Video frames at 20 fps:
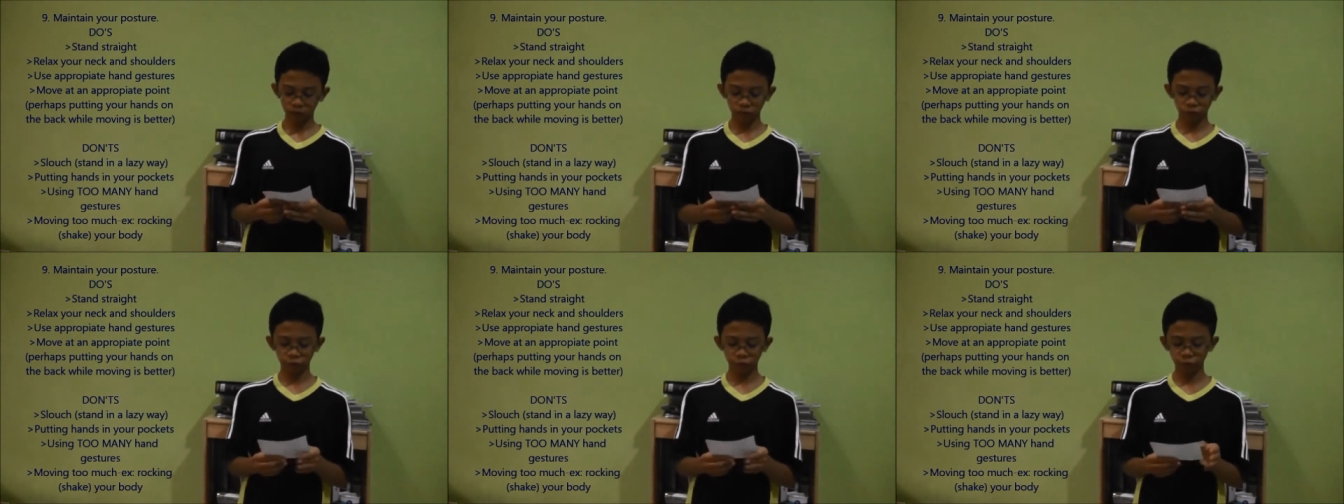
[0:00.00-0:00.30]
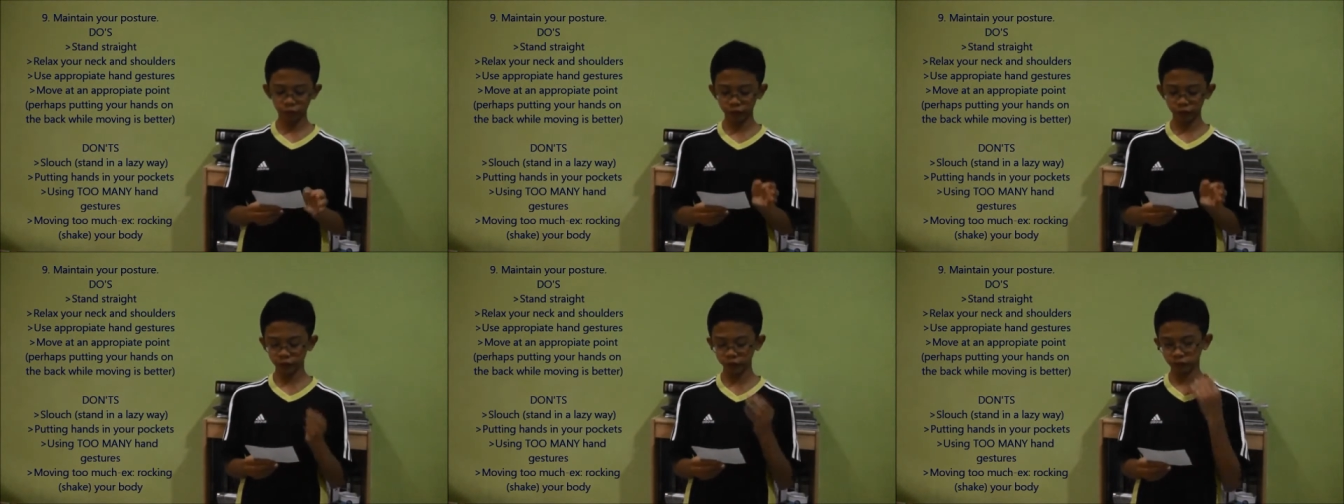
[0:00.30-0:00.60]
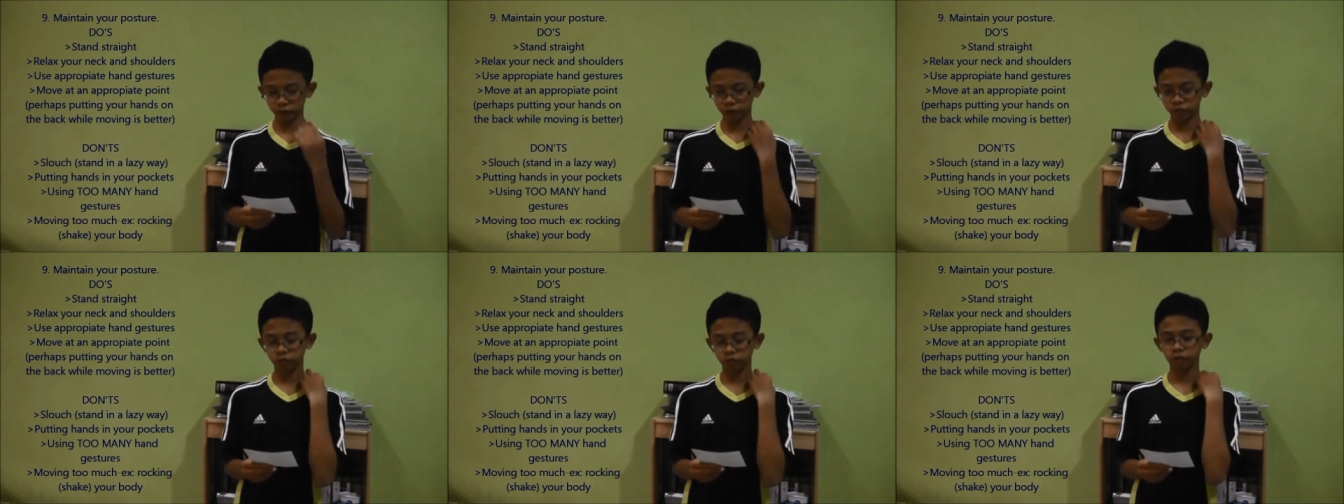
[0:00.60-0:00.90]
for your
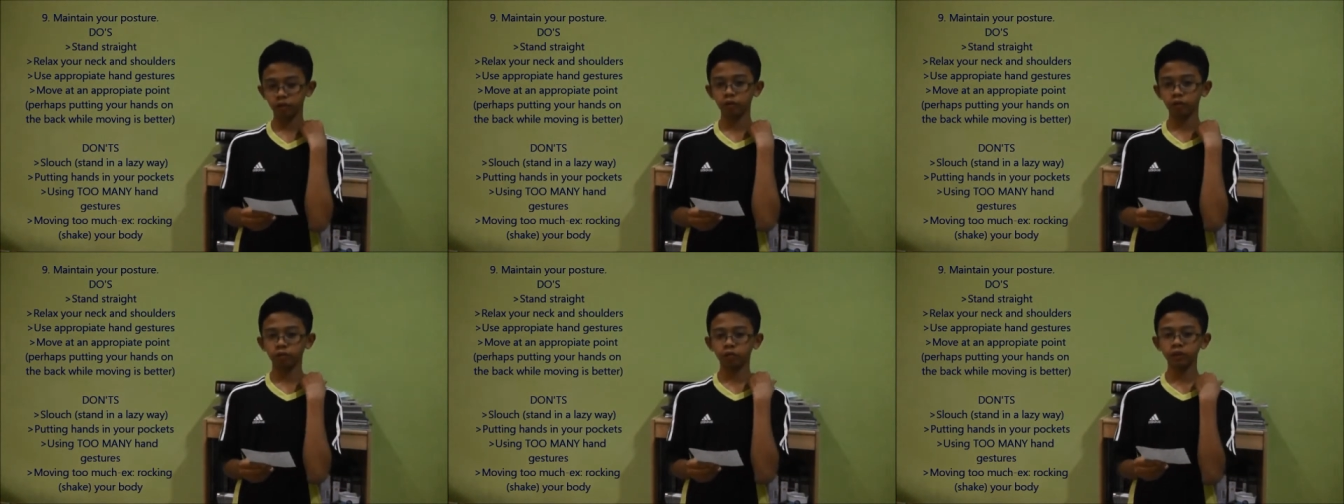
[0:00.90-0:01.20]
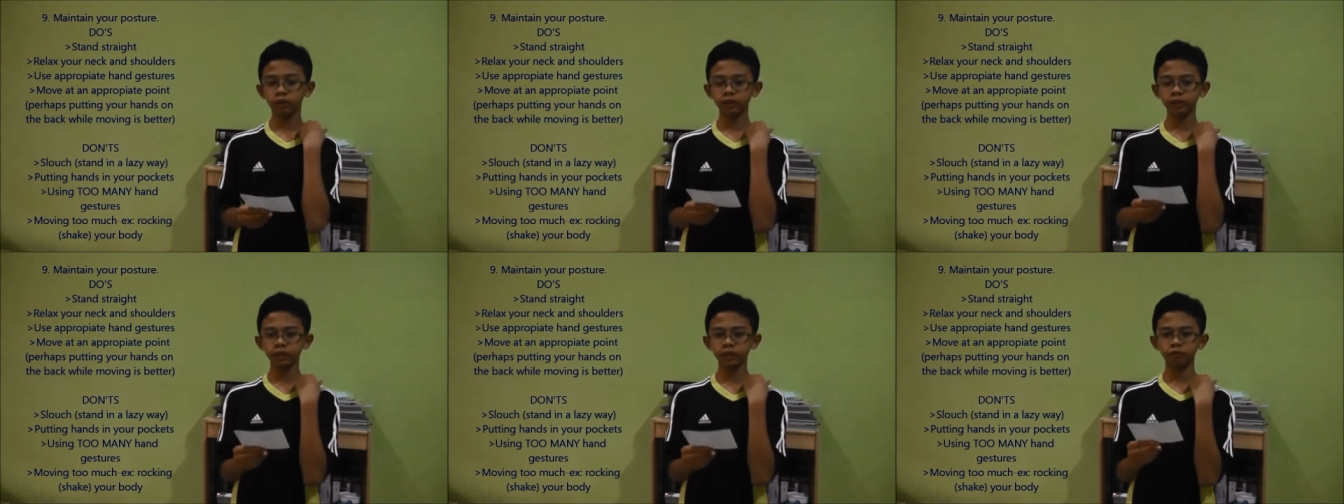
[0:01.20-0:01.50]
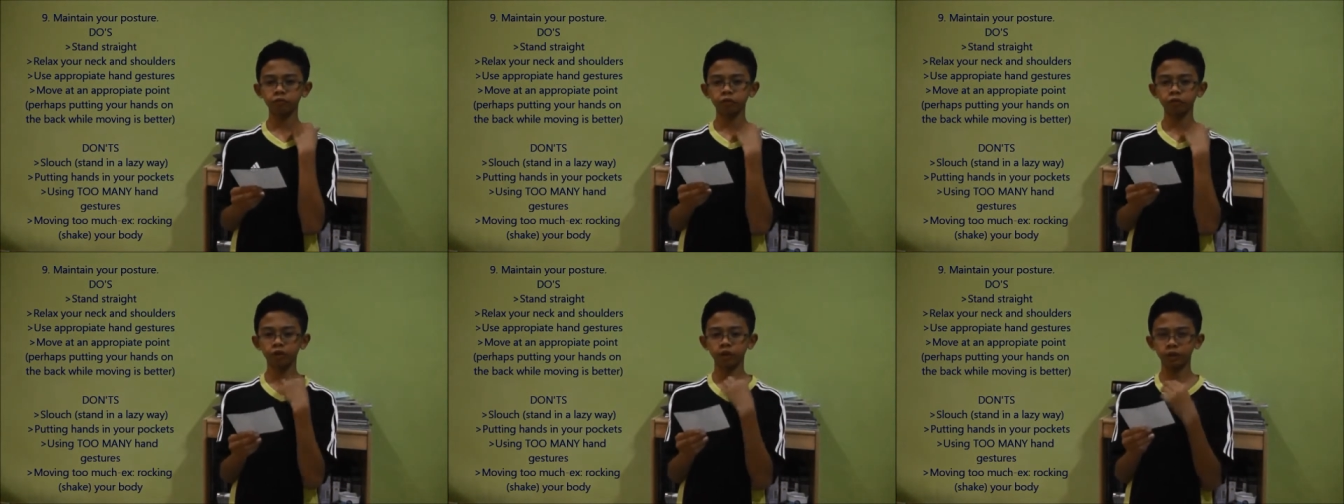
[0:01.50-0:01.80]
or oh, uh, one thing
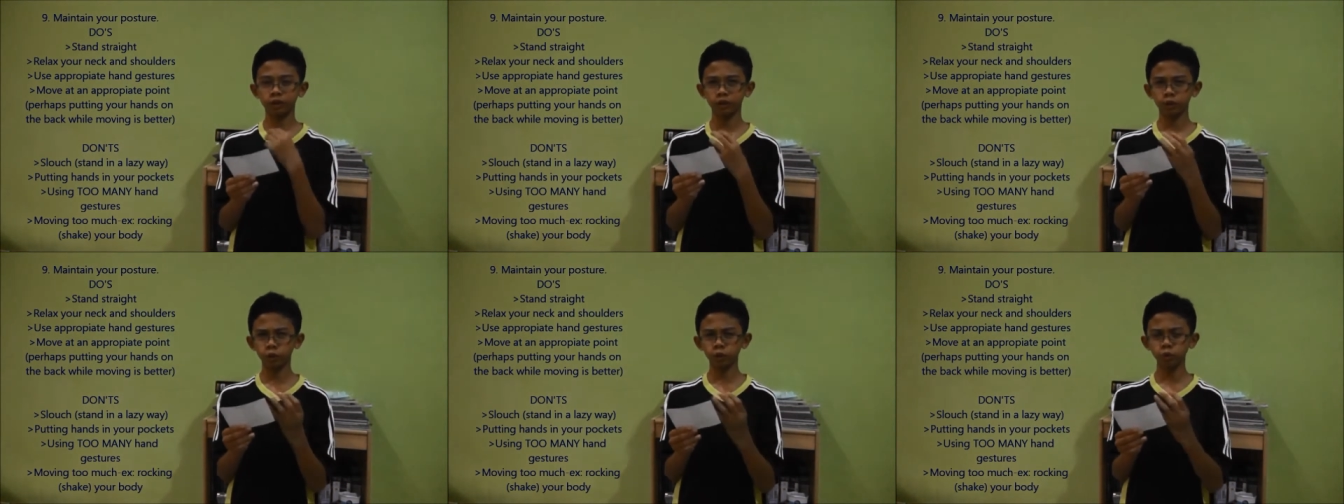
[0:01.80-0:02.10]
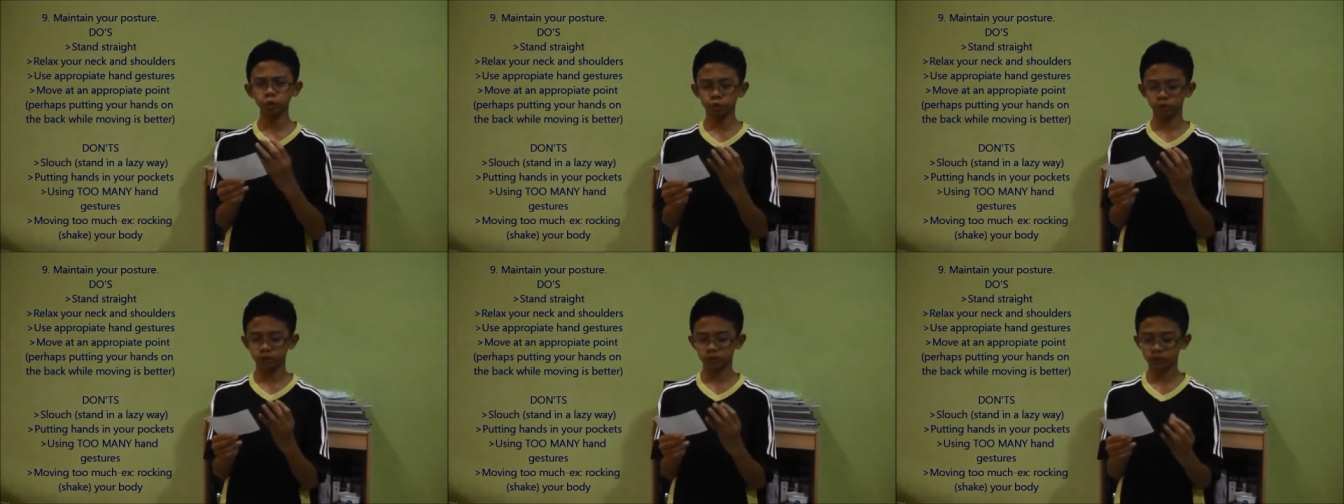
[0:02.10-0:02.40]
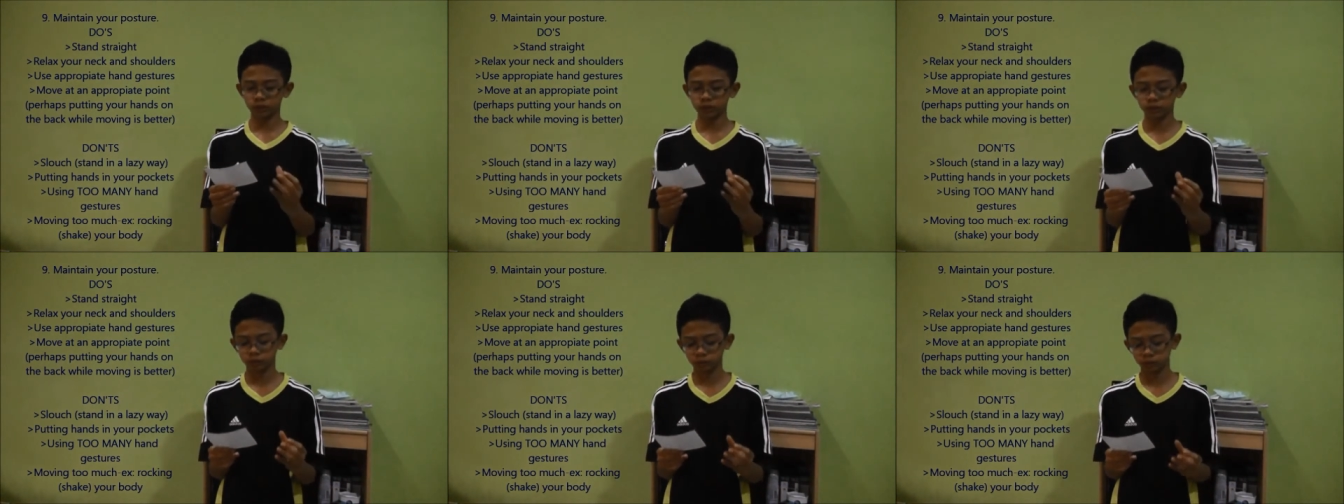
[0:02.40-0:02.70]
for a
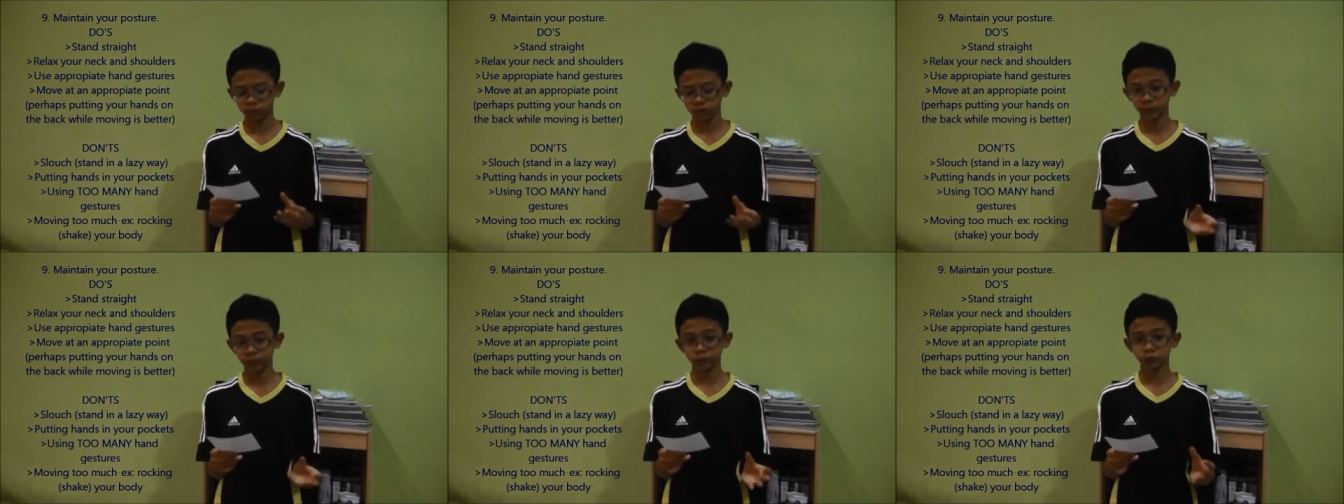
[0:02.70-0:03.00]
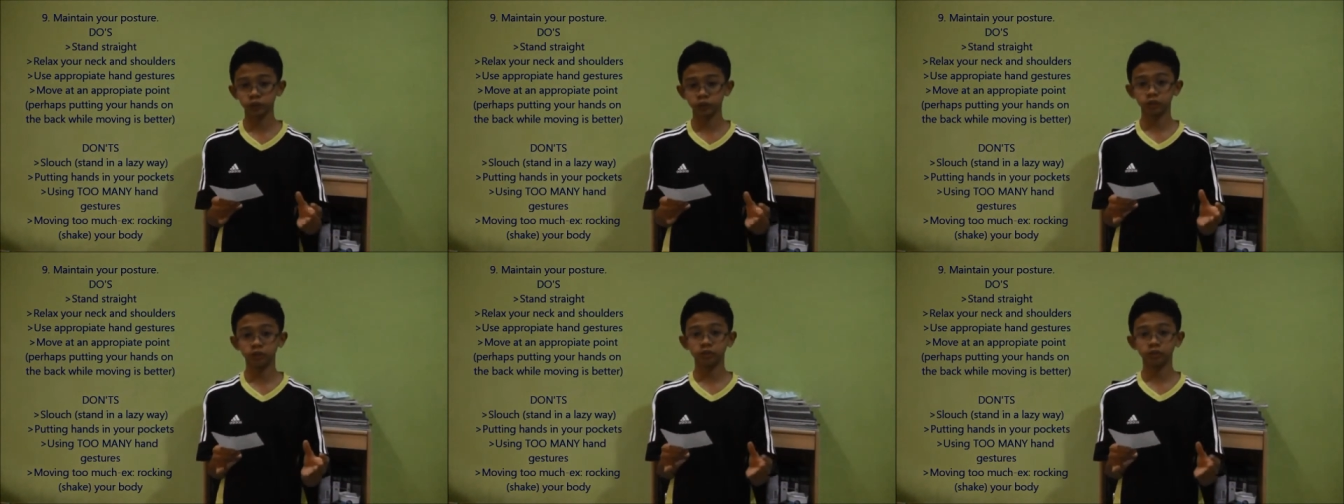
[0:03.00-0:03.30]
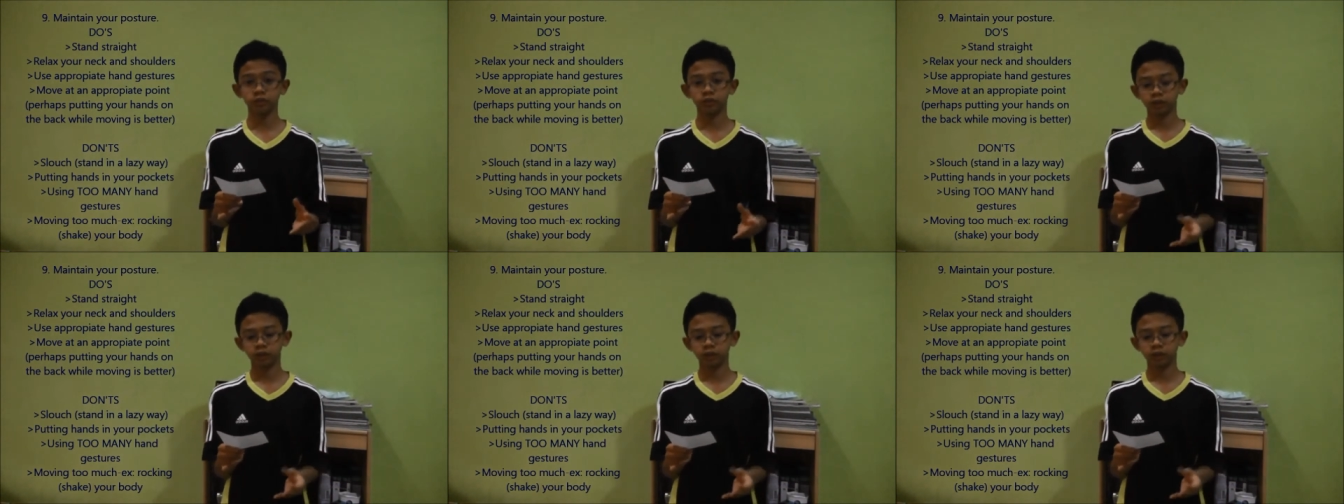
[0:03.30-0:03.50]
deuce section,